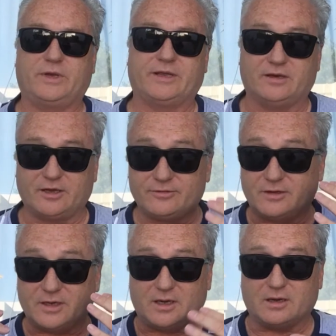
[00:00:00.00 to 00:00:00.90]
we can
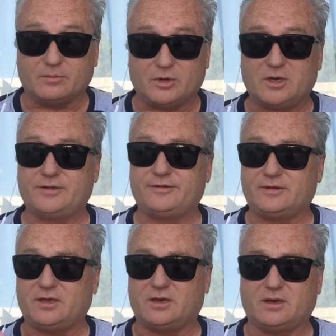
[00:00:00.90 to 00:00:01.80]
definitely get it
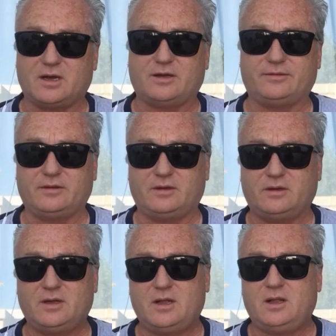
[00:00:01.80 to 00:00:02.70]
marketed, get it out
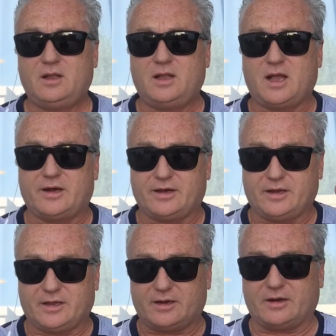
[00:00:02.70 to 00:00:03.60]
there, and I
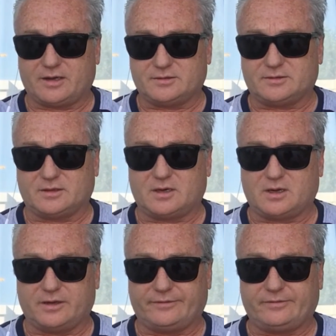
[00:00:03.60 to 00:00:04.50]
can get it out to the
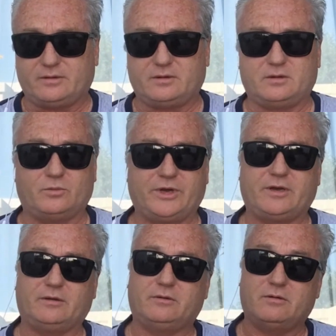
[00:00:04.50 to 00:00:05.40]
clients. We
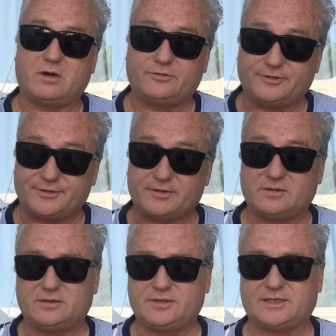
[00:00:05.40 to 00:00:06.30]
can do offers
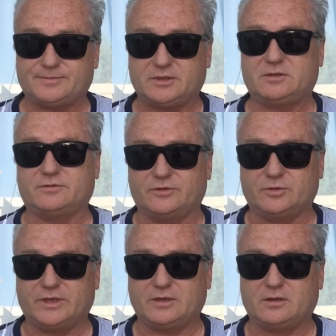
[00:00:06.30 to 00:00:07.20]
subject to
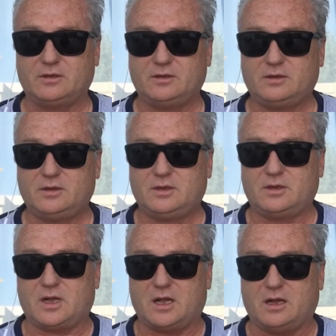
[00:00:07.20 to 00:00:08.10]
viewing.
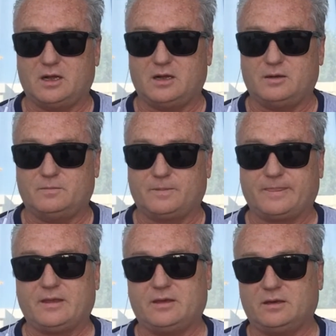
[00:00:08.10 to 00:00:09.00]

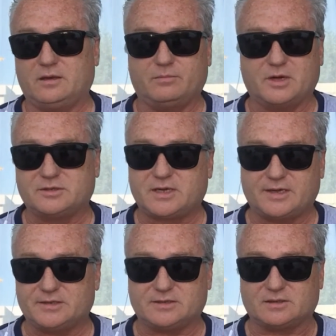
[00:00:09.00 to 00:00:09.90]
In most
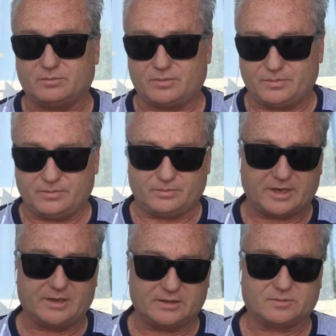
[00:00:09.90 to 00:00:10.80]
cases,
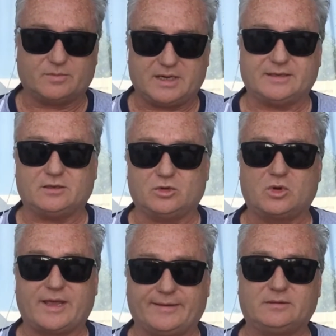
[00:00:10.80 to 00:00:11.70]
buyers might
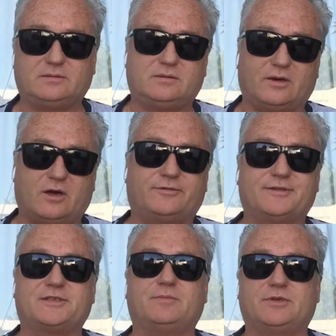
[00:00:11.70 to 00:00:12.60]
look at an
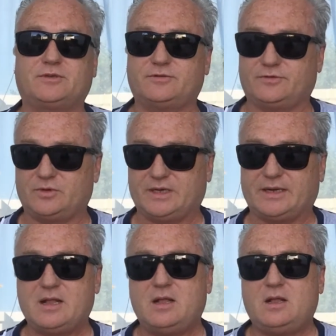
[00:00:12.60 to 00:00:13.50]
offer subject to viewing.